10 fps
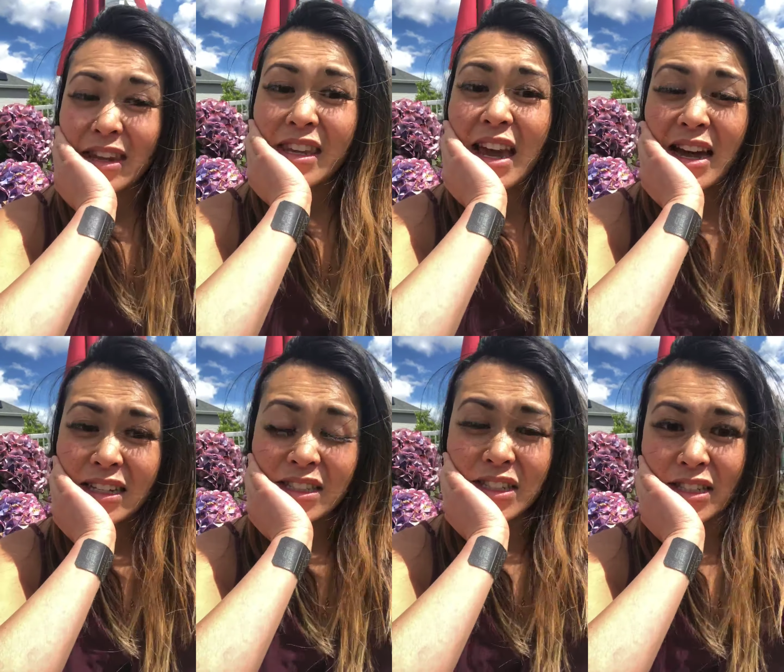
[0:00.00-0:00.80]
Yeah,
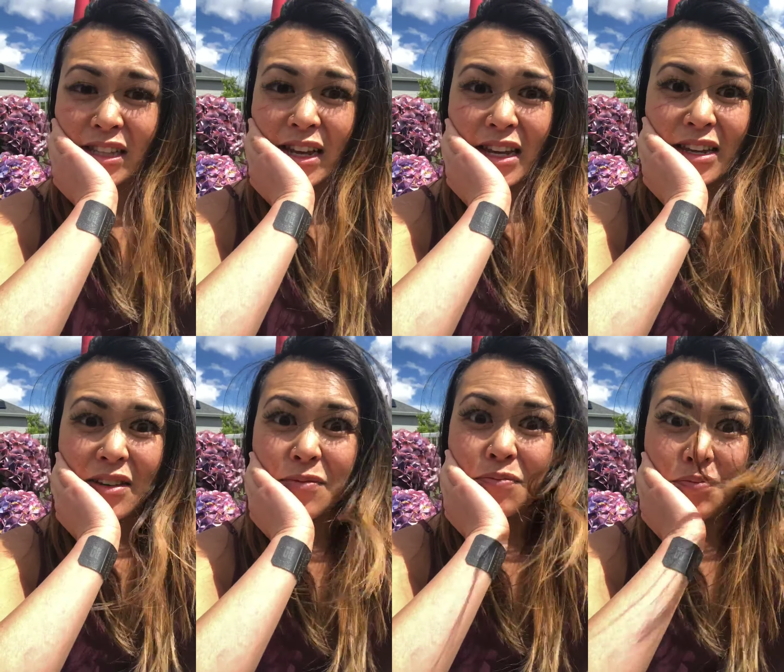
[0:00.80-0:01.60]
just like
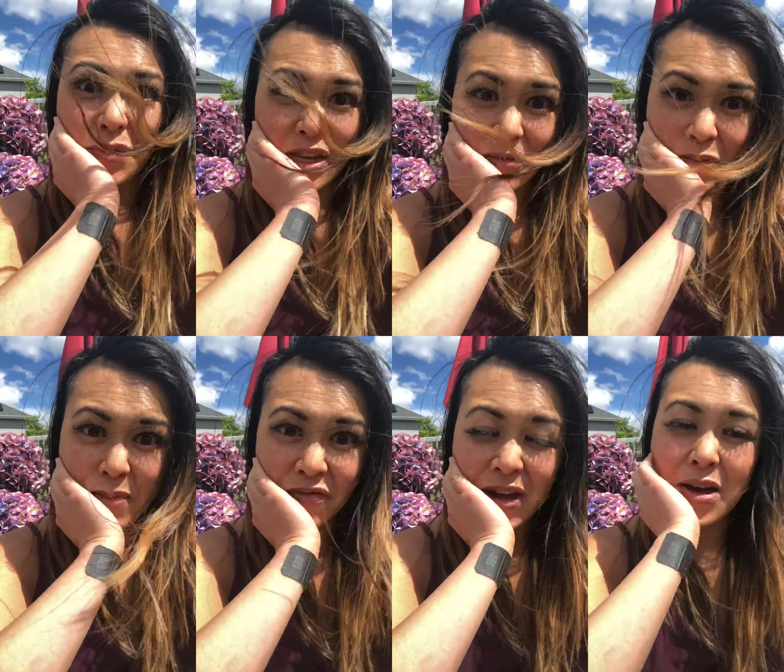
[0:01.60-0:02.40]
being with
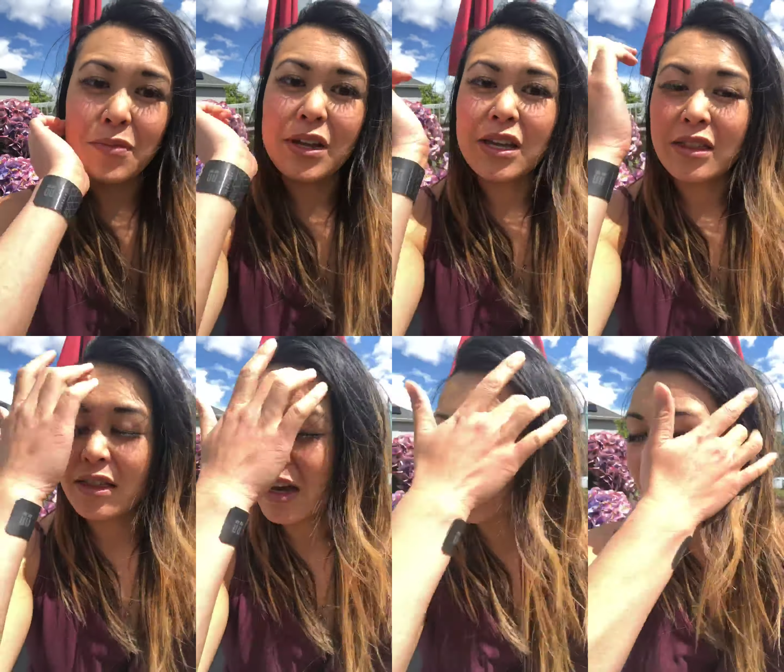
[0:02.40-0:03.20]
my family,
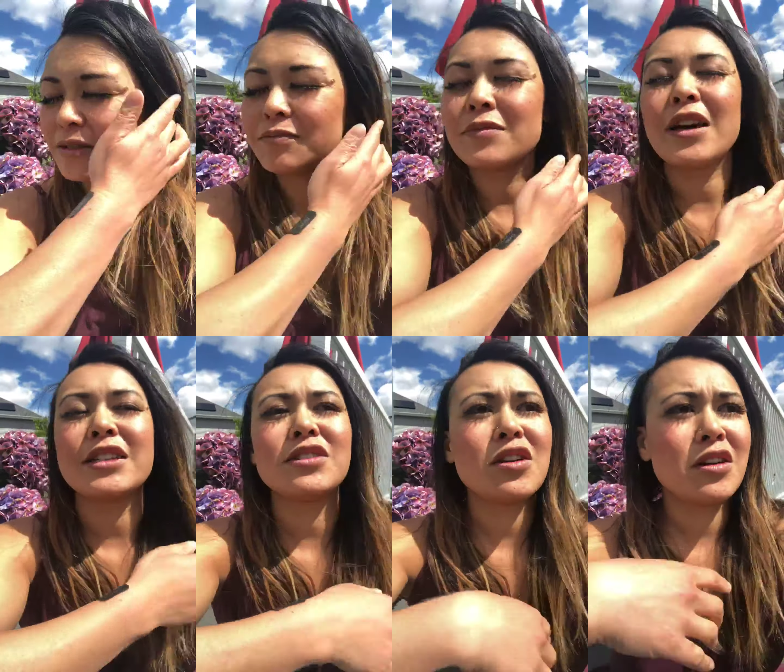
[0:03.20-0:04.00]

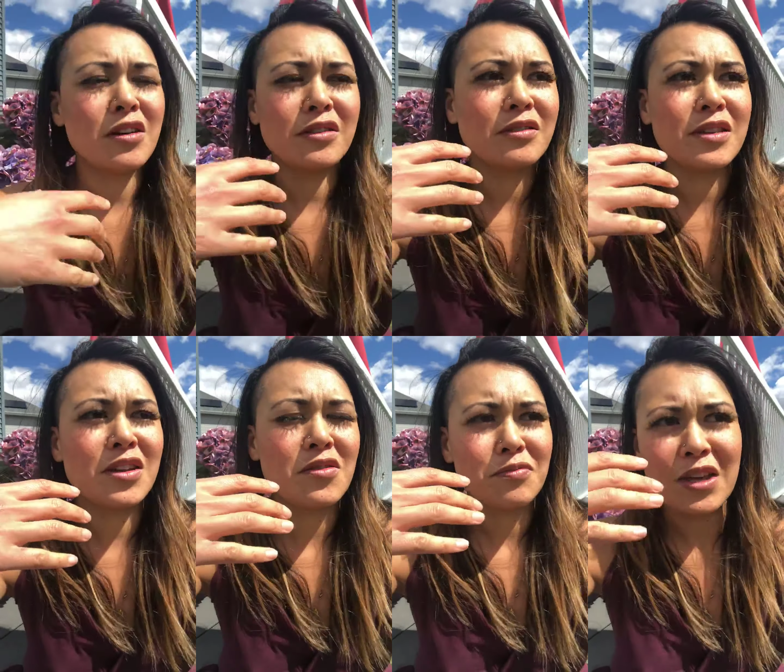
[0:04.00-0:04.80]
that's not, you
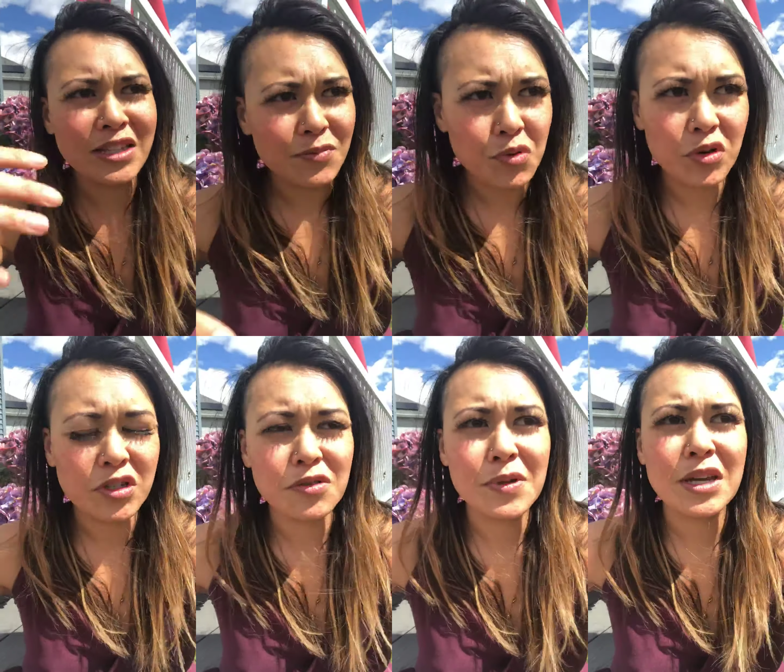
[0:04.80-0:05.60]
know, that's important
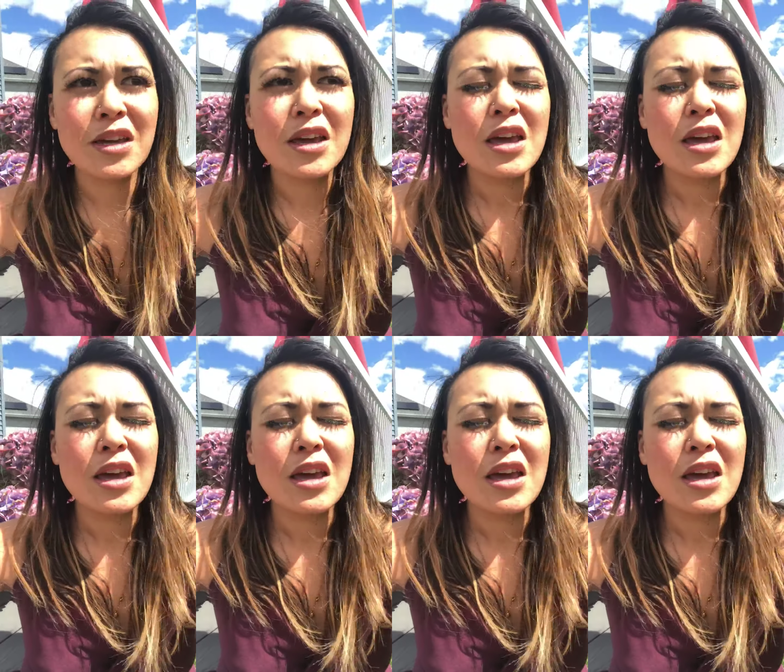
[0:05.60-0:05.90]
to me.